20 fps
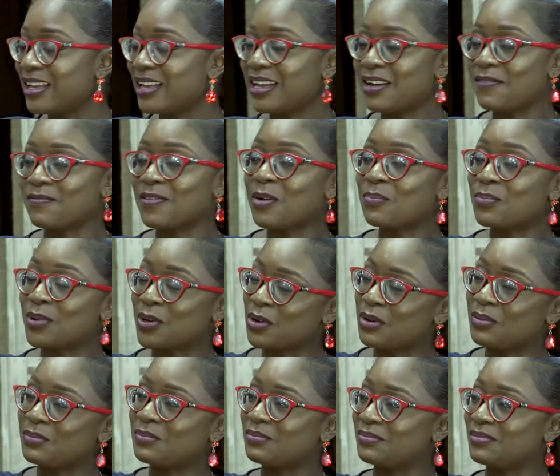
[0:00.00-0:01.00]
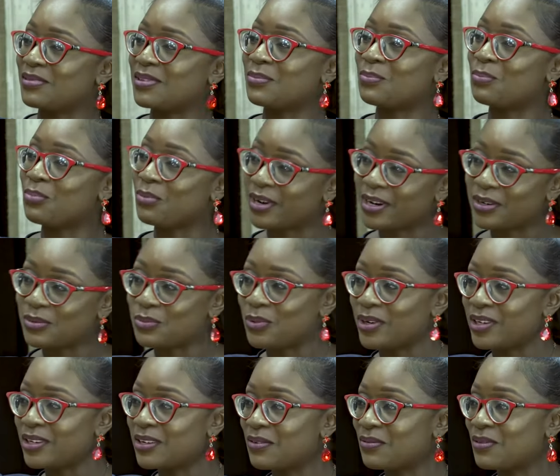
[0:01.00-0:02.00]
I've now become the
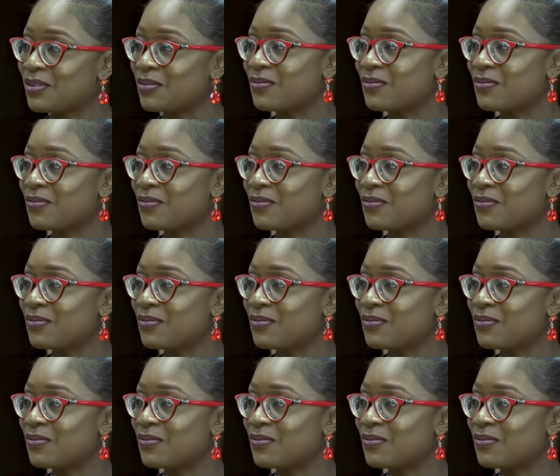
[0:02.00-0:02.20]
breadwinner of the